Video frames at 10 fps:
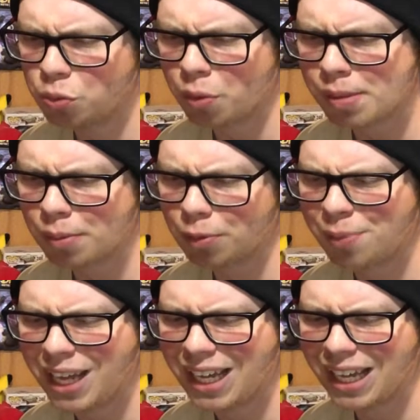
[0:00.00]
remember
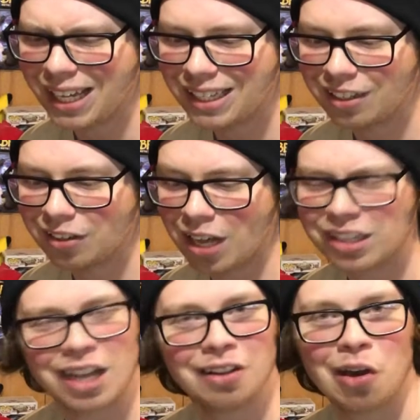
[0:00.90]
beating it not
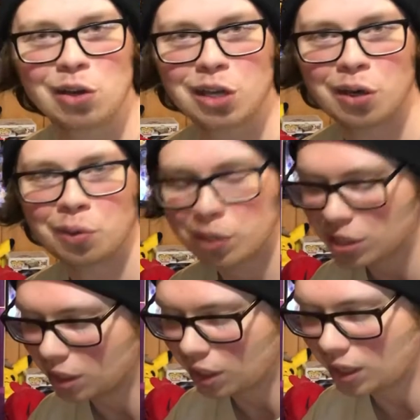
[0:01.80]
that long ago,
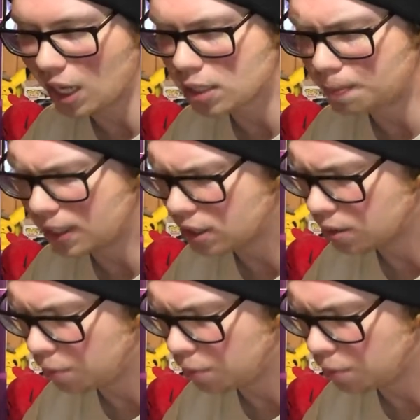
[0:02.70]
recently. The Expedition